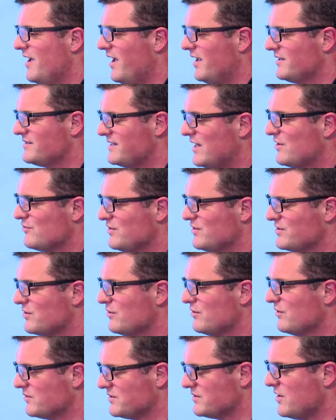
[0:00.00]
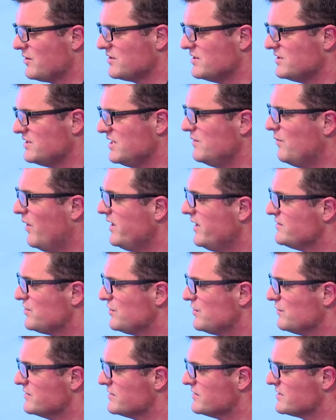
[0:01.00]
a secondary school, I was talking to TY
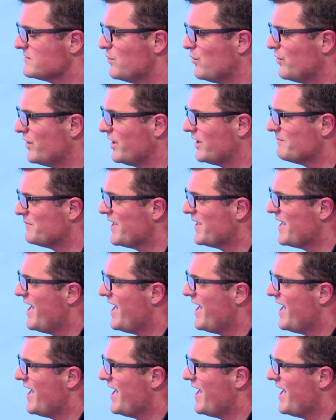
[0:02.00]
students this morning.